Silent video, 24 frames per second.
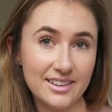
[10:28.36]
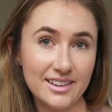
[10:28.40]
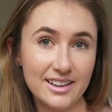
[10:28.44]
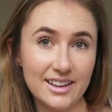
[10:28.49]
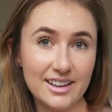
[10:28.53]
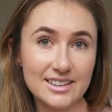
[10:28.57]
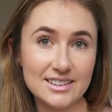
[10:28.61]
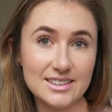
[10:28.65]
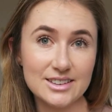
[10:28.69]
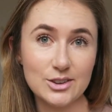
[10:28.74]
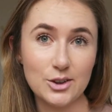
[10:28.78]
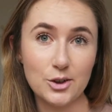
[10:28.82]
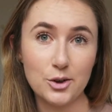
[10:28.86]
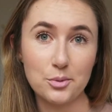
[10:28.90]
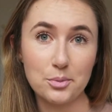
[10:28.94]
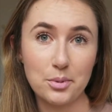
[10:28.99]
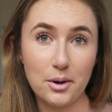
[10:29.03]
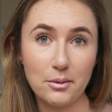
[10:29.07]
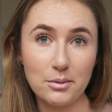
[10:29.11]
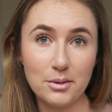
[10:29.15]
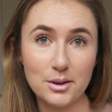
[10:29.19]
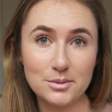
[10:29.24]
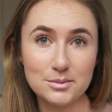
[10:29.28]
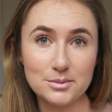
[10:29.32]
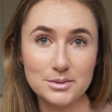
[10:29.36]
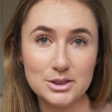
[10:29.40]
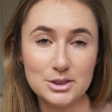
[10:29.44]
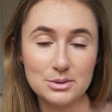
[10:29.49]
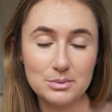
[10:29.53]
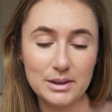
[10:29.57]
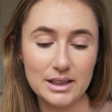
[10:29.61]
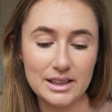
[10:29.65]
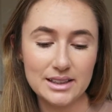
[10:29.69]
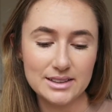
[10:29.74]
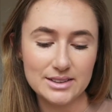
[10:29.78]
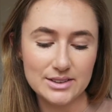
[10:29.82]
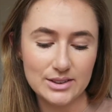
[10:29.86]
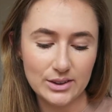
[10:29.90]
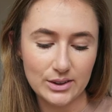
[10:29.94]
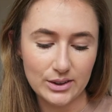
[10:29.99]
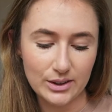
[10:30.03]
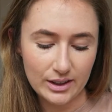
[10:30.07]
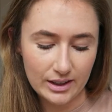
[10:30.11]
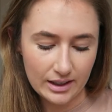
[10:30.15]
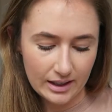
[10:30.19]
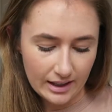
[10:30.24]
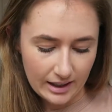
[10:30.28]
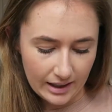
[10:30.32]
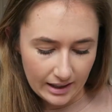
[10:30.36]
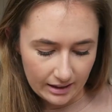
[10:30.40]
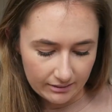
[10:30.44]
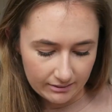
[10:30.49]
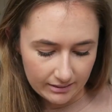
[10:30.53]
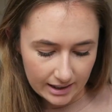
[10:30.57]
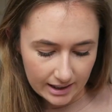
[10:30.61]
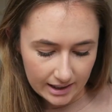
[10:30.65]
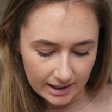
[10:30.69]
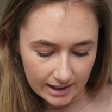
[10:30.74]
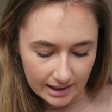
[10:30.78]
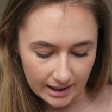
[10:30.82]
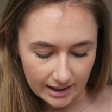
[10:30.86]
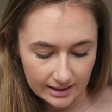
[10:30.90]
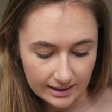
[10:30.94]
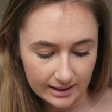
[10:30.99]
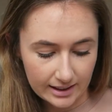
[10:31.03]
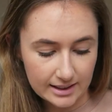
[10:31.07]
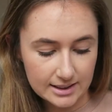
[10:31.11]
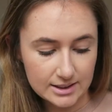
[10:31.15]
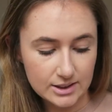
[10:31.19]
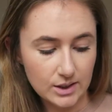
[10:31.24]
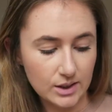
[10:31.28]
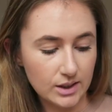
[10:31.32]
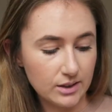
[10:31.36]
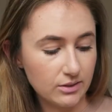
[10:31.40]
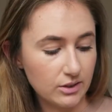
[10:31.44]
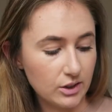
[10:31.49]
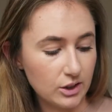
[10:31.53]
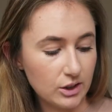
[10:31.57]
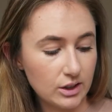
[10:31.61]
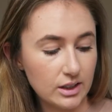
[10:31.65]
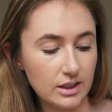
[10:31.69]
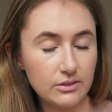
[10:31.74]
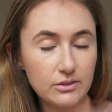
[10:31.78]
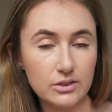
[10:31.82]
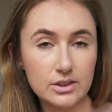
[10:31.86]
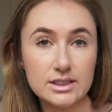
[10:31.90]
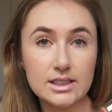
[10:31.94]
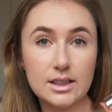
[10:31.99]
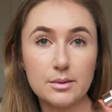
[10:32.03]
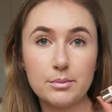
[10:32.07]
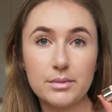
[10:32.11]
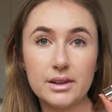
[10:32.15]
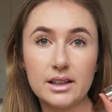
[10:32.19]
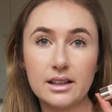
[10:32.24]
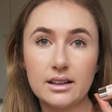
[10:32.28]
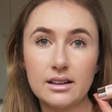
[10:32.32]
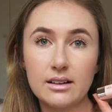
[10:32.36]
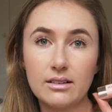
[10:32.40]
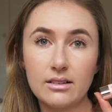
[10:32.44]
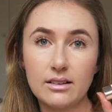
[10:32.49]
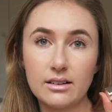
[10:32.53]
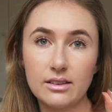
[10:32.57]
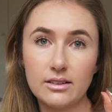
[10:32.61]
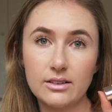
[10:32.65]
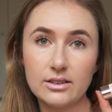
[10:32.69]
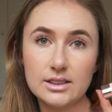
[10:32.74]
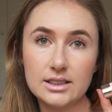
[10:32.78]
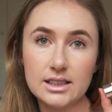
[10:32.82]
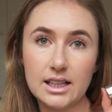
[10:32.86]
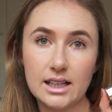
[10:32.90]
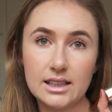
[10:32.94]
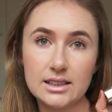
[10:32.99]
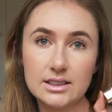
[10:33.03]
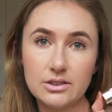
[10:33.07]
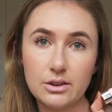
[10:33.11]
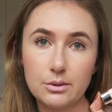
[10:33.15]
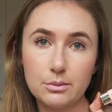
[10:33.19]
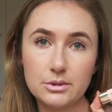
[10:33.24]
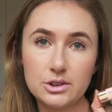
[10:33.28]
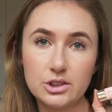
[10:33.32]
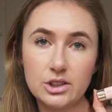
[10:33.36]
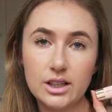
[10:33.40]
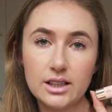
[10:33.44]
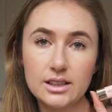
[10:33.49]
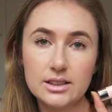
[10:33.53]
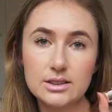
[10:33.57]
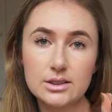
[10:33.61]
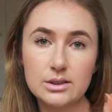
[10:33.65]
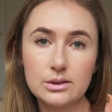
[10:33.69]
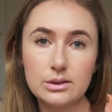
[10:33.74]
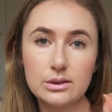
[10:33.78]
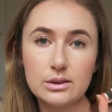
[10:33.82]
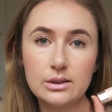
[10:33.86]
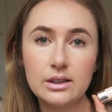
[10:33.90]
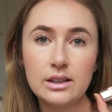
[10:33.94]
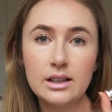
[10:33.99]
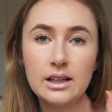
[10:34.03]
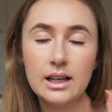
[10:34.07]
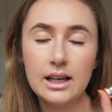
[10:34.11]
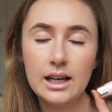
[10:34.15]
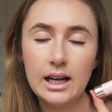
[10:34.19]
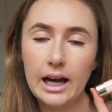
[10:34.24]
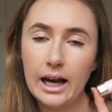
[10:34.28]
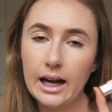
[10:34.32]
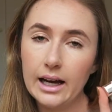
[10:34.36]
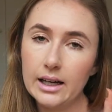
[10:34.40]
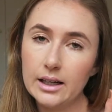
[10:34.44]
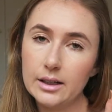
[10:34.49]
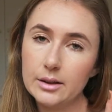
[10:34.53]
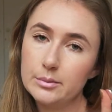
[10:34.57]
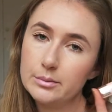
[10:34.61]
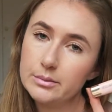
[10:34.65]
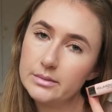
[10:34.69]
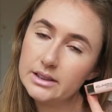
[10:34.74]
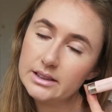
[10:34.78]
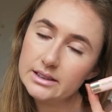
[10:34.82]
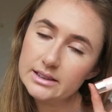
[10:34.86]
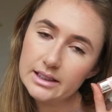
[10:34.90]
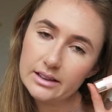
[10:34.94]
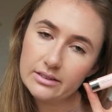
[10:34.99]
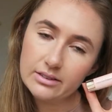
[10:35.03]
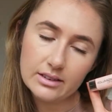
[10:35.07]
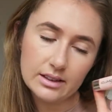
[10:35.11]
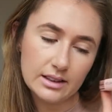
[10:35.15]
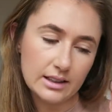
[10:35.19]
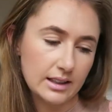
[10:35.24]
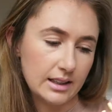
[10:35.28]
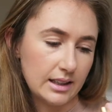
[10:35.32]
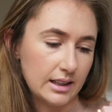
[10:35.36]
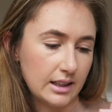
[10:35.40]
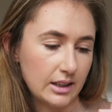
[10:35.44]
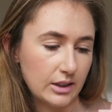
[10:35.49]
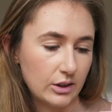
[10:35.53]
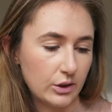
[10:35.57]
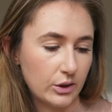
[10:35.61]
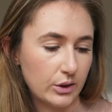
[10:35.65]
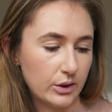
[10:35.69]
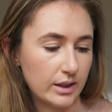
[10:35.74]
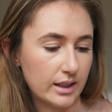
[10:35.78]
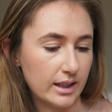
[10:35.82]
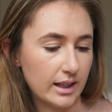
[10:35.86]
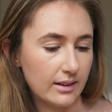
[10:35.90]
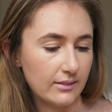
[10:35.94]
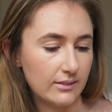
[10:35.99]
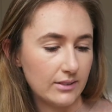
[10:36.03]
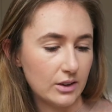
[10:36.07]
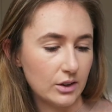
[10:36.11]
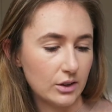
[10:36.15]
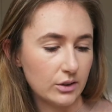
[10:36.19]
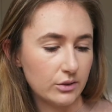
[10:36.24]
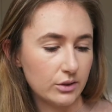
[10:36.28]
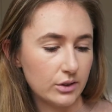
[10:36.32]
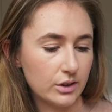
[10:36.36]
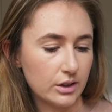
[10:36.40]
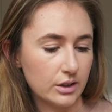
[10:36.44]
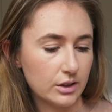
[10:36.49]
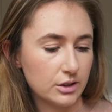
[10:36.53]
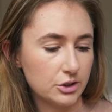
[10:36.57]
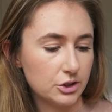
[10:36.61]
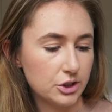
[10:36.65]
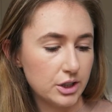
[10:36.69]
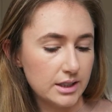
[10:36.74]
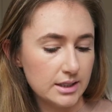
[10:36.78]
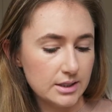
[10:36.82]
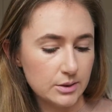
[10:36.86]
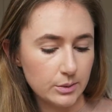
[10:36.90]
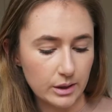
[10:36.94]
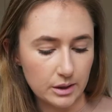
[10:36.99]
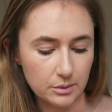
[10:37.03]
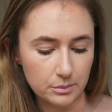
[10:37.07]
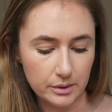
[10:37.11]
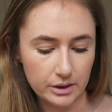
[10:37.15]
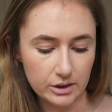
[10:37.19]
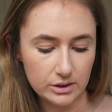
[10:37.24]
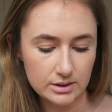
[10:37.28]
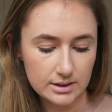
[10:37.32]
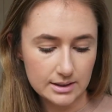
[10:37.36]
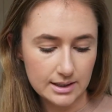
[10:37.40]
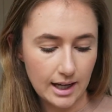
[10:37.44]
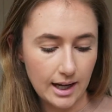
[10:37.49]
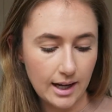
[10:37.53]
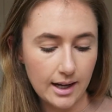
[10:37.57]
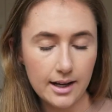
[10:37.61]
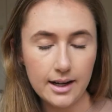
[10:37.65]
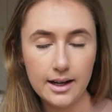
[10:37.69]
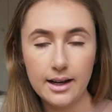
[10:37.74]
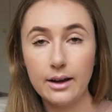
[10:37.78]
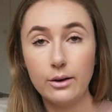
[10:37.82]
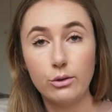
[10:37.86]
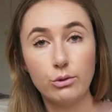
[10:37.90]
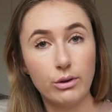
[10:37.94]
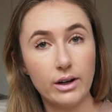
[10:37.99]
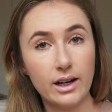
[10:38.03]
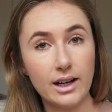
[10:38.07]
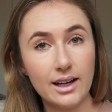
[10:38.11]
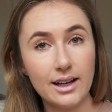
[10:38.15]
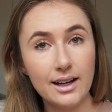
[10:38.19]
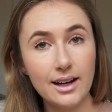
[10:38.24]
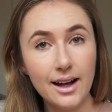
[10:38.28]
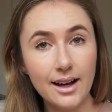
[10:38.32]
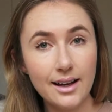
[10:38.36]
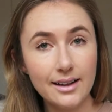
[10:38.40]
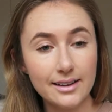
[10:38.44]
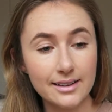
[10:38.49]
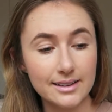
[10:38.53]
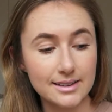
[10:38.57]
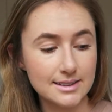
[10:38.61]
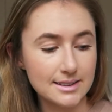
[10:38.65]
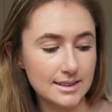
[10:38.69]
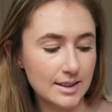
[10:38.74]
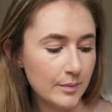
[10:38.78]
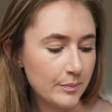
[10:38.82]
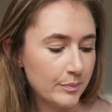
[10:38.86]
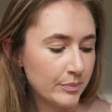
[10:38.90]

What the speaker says: That's no problem to me. So I really like that. So if you're looking for something along those lines from the drugstore, definitely go and have a look with the Catrice one, because I really like it.